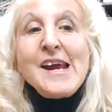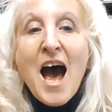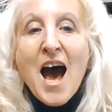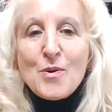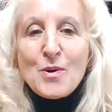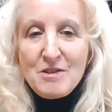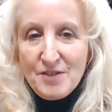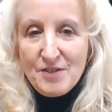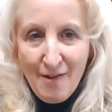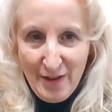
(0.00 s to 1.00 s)
hours
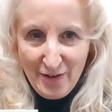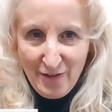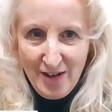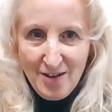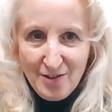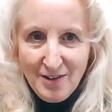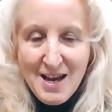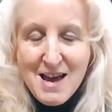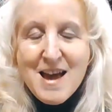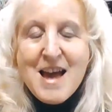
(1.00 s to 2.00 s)
on their phone.
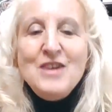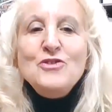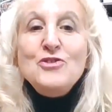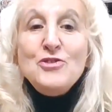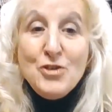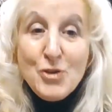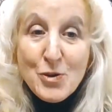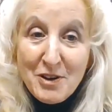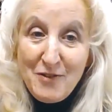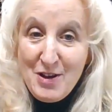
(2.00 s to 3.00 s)
And 2
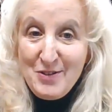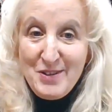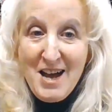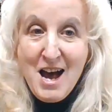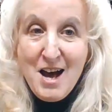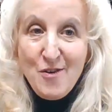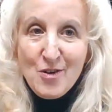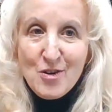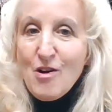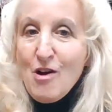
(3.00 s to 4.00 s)
of those
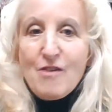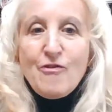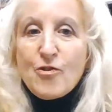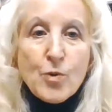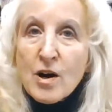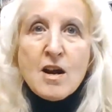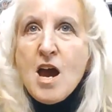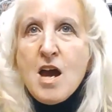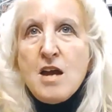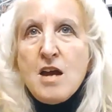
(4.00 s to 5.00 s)
hours are for
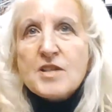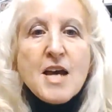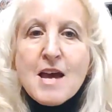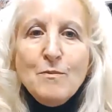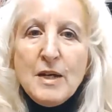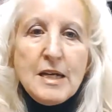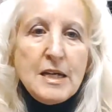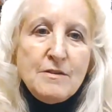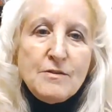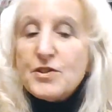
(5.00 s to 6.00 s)

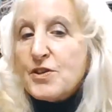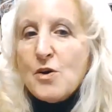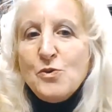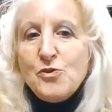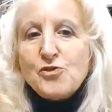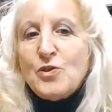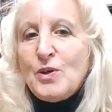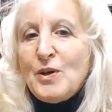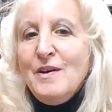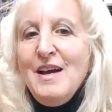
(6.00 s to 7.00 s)
entertainment and
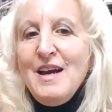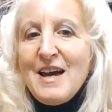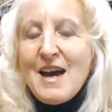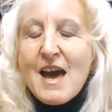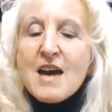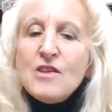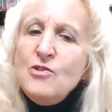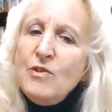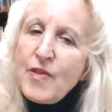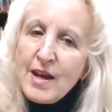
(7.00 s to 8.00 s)
social. And you
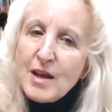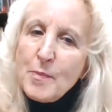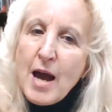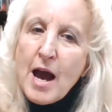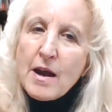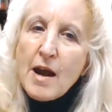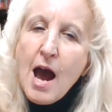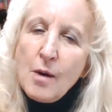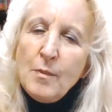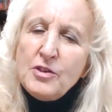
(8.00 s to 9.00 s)
think about
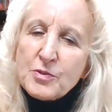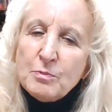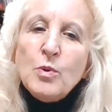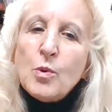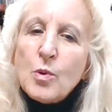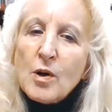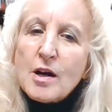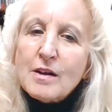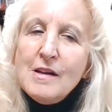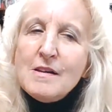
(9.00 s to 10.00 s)
how much more
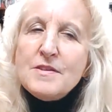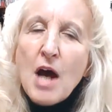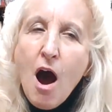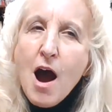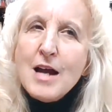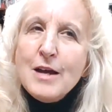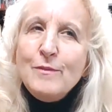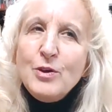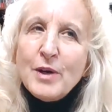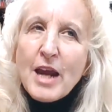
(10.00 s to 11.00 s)
time
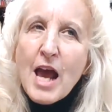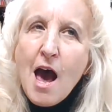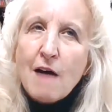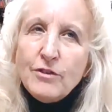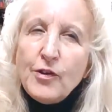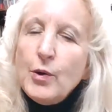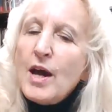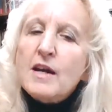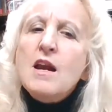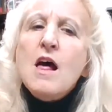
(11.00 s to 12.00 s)
you would have if you
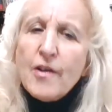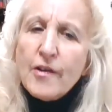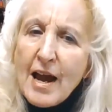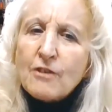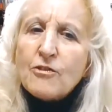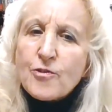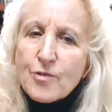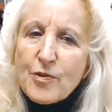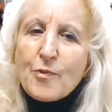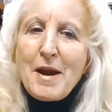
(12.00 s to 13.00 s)
had another extra
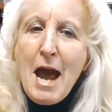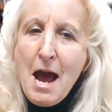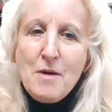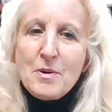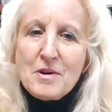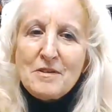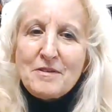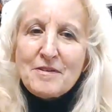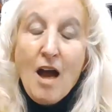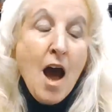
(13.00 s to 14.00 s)
3 hours. I